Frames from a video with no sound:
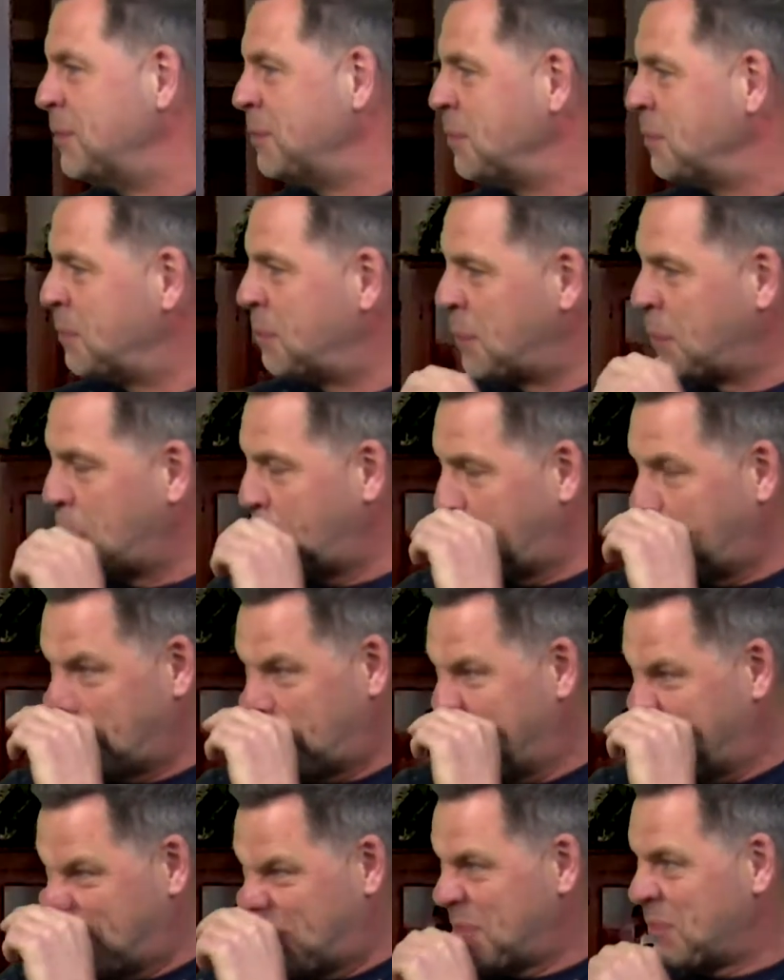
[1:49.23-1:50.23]

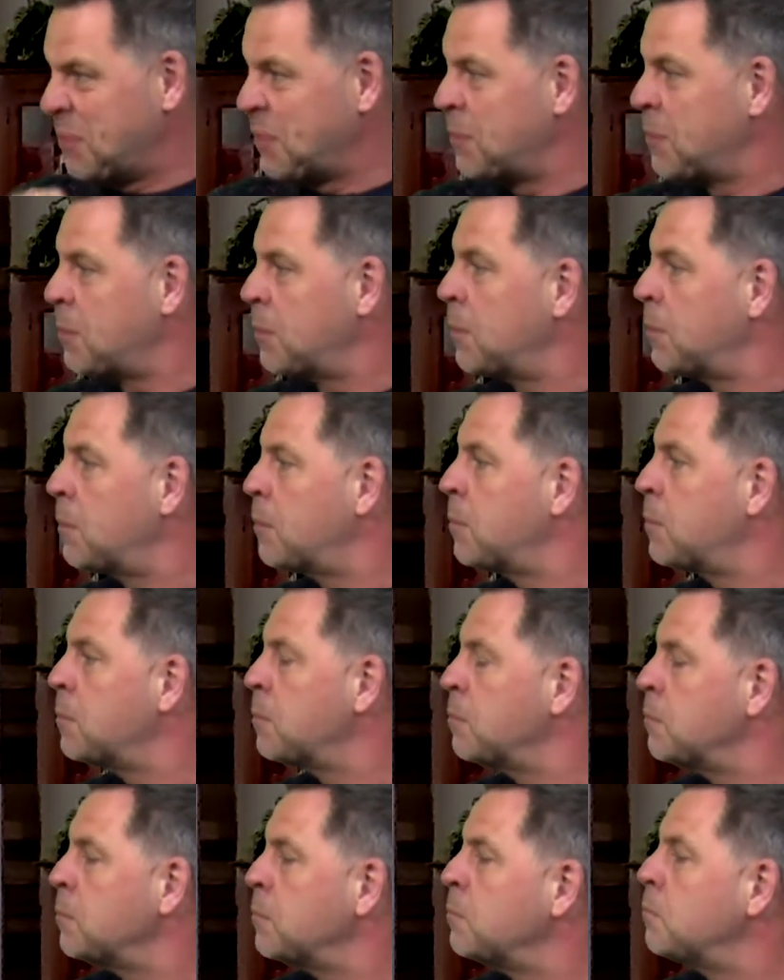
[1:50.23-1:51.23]

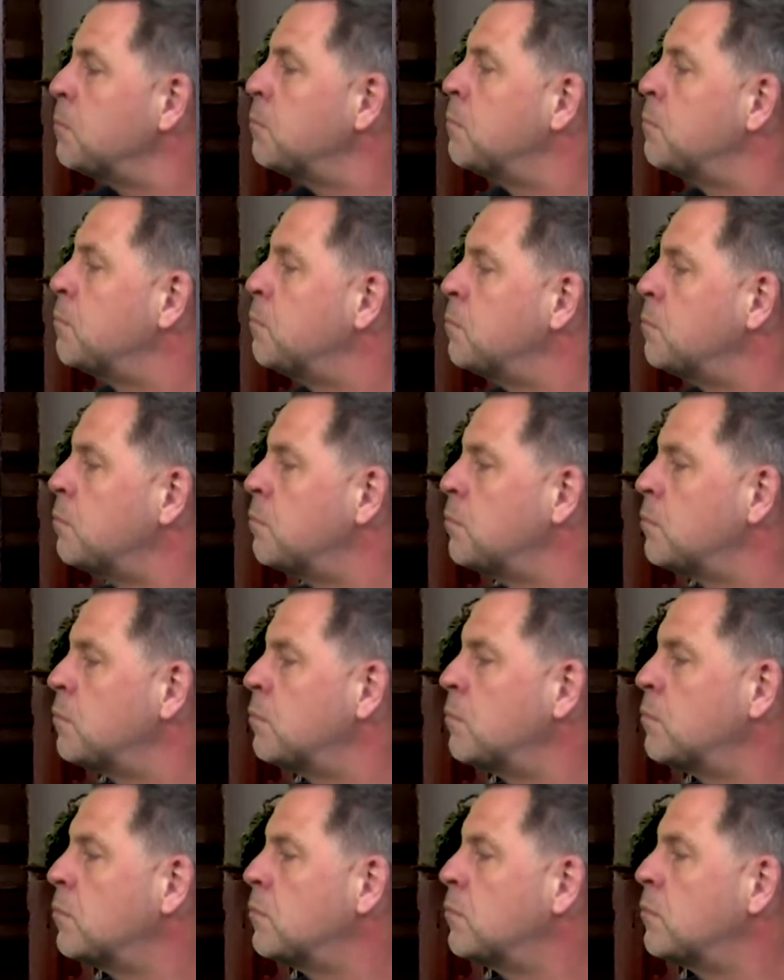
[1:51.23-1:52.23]

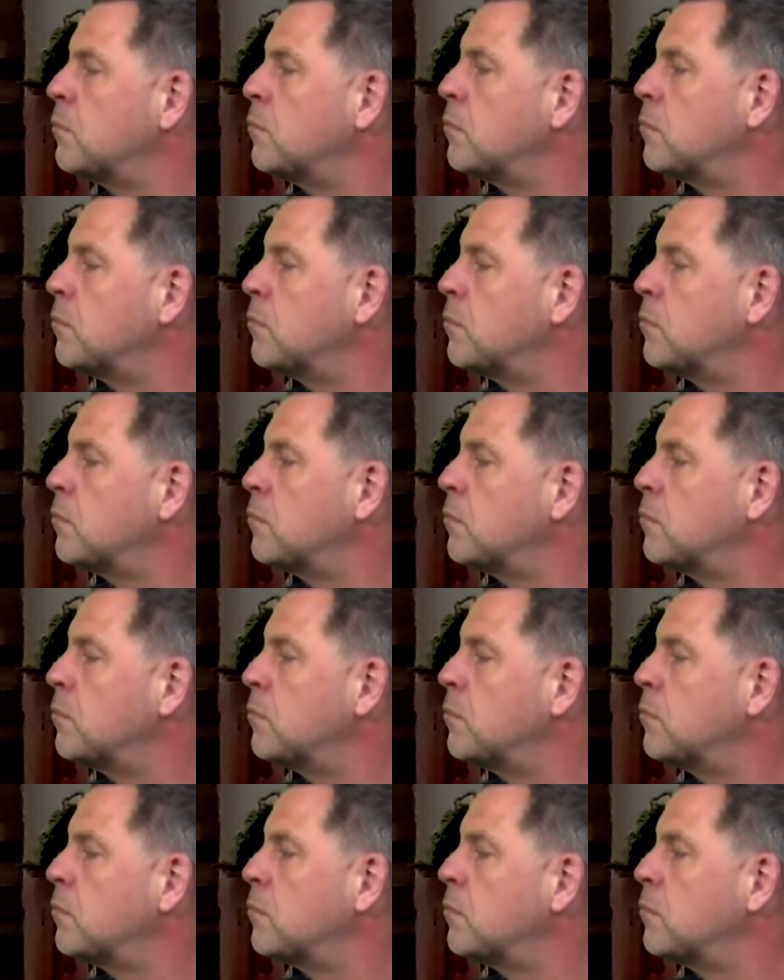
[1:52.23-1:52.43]
(silent)